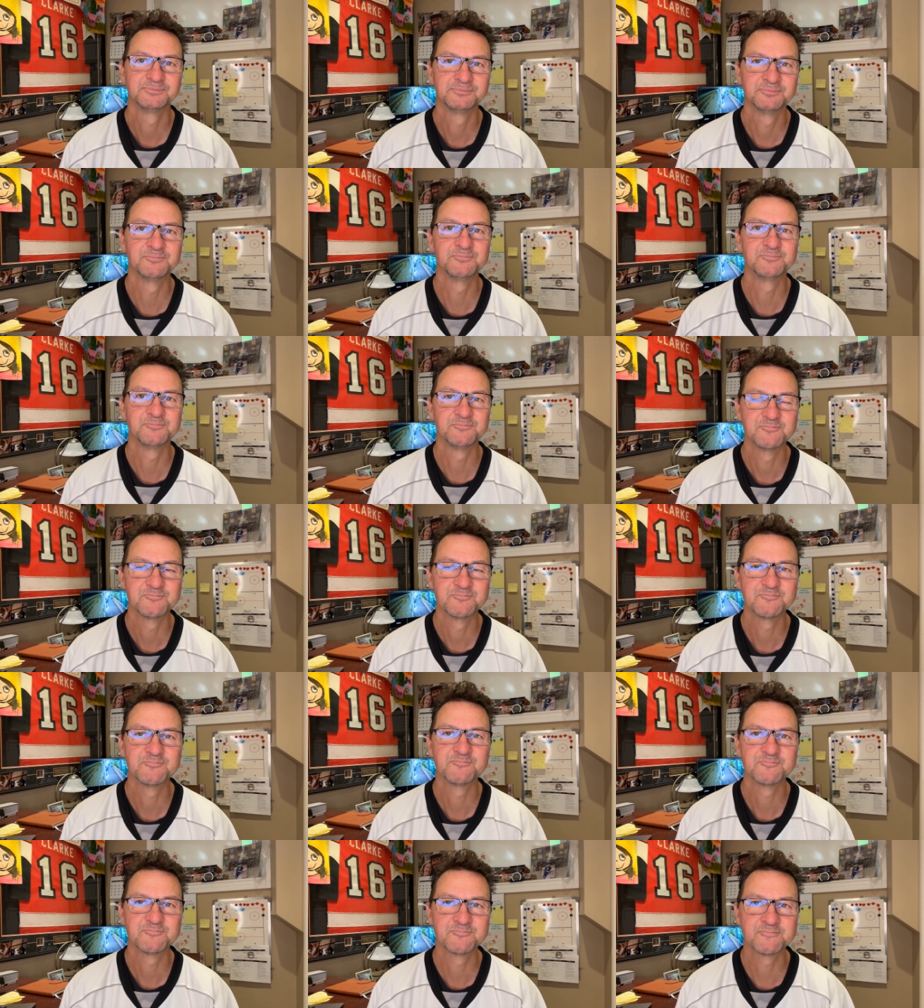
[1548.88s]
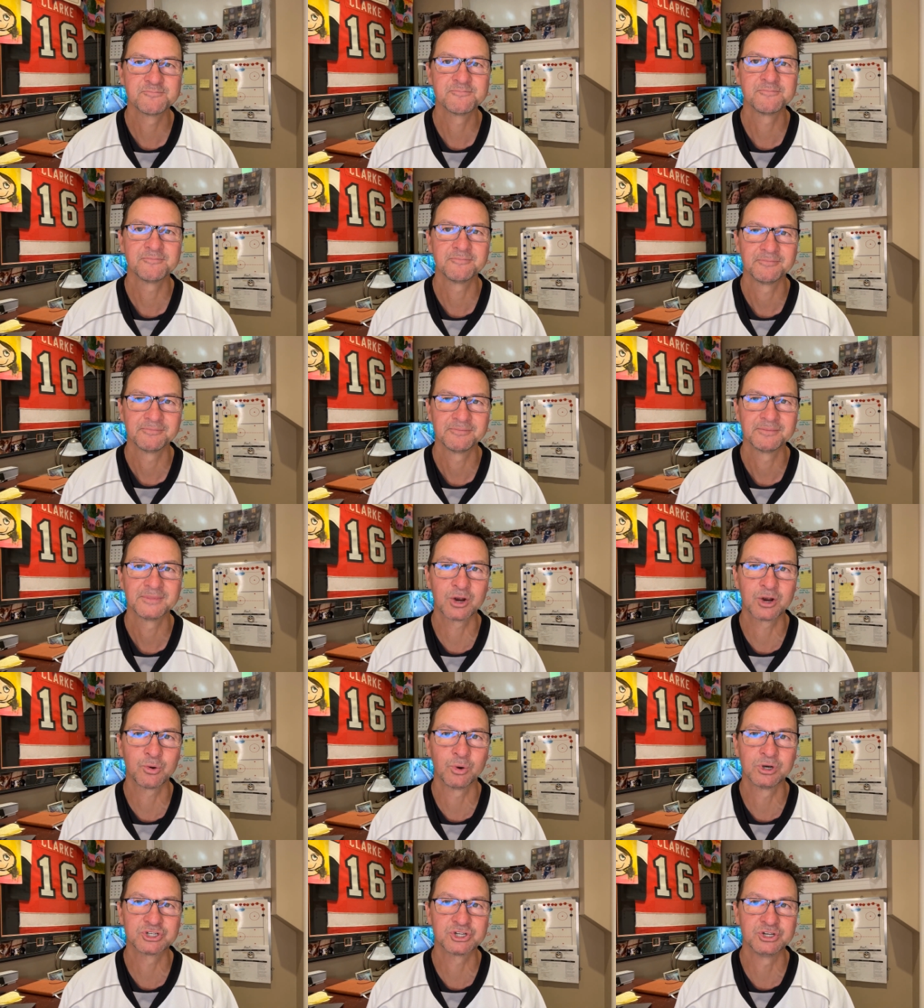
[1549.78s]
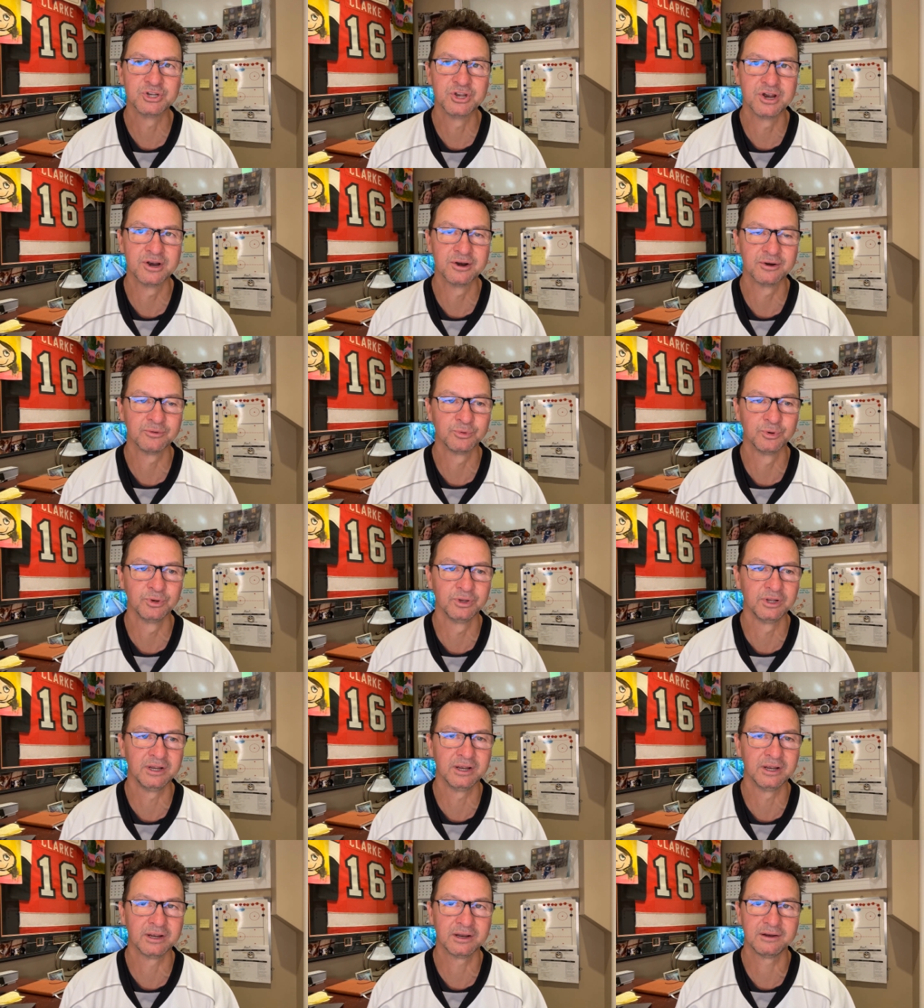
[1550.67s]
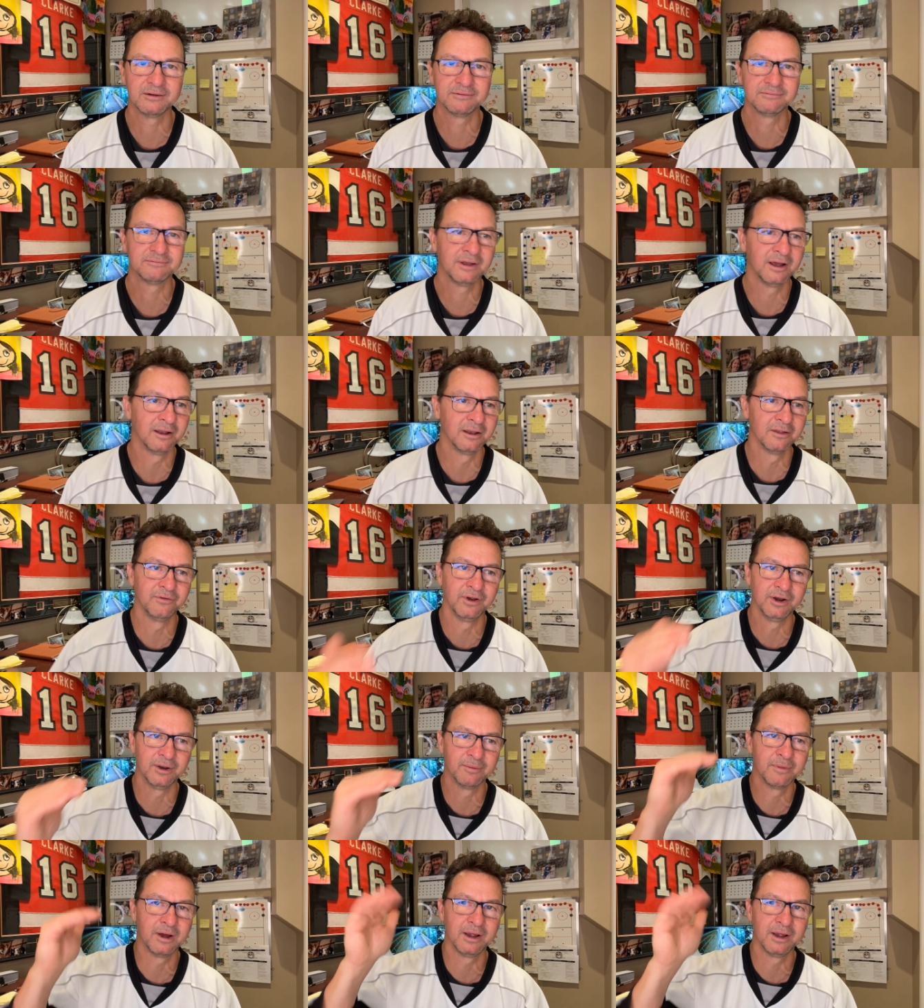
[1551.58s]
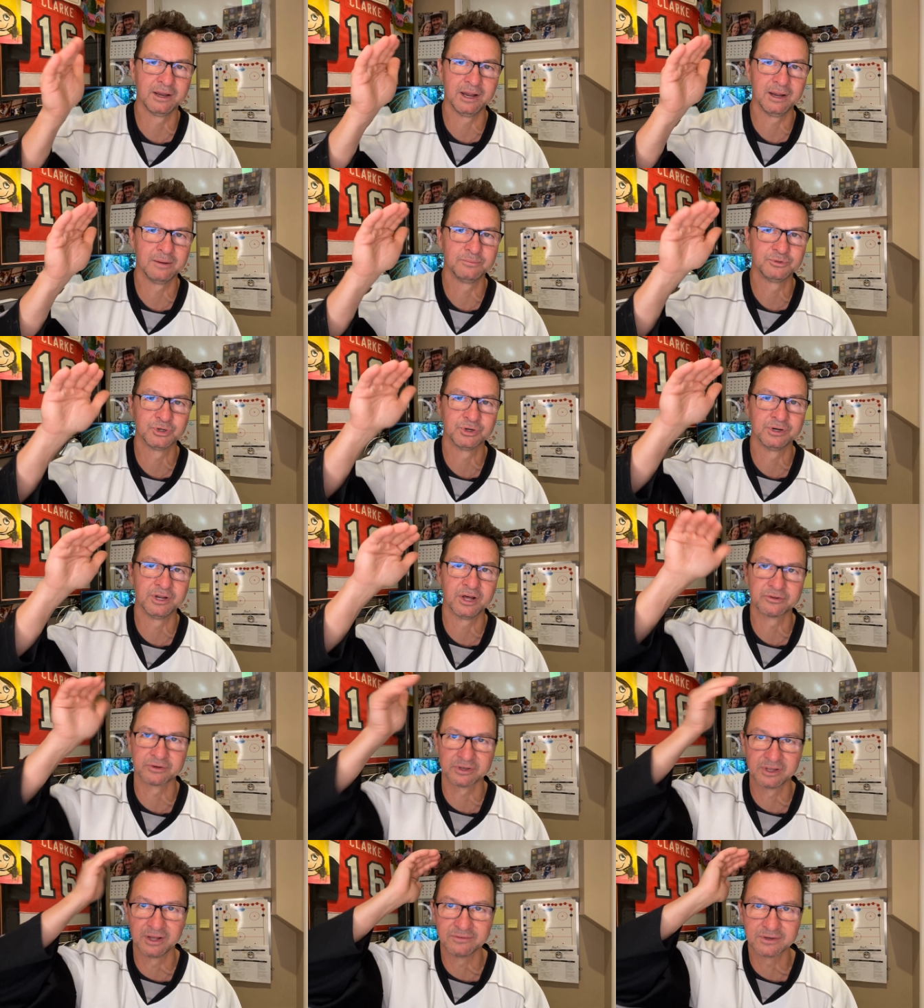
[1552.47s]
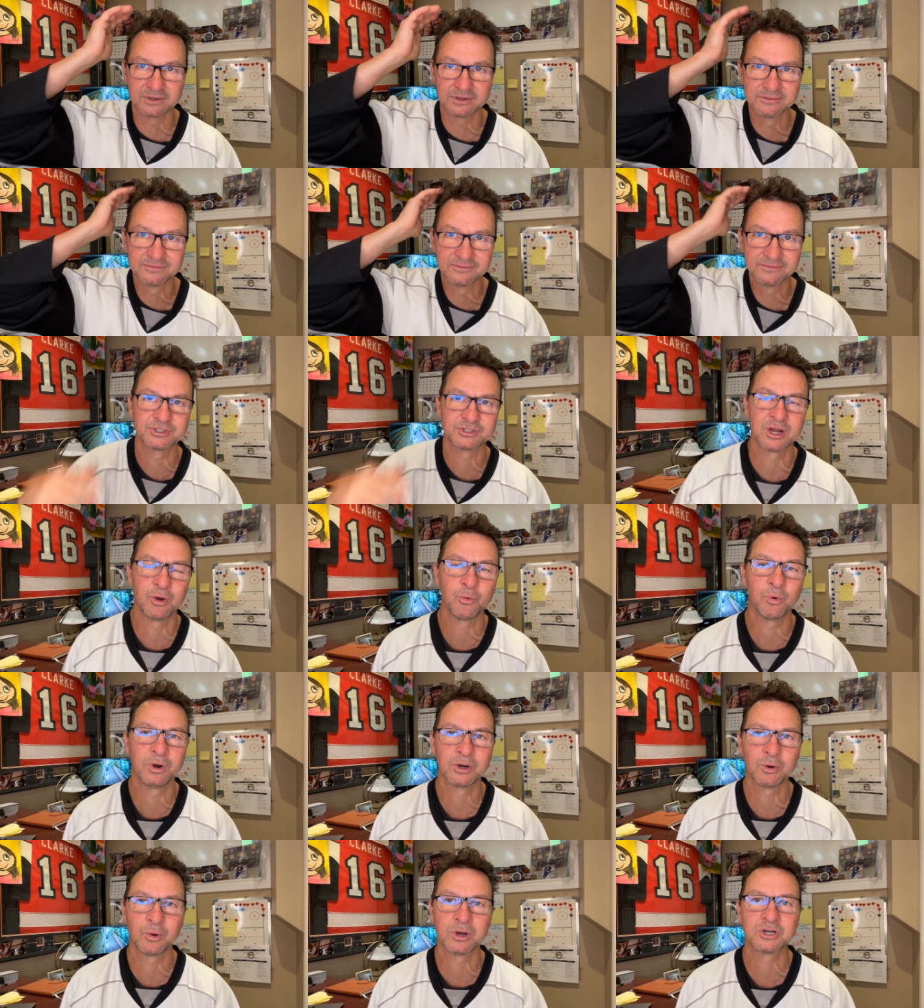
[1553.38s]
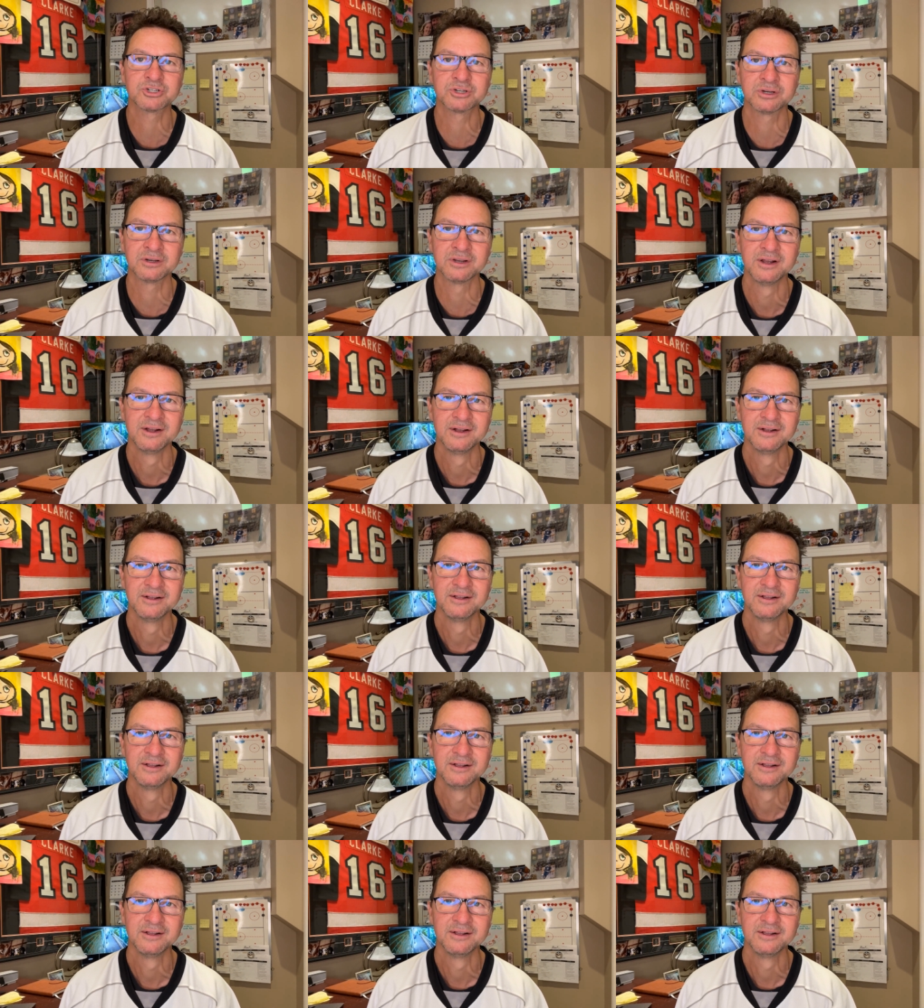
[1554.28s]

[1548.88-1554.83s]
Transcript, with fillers: Mm-hmm. Mm-hmm. That question there really elevated my game to another level, just that one question.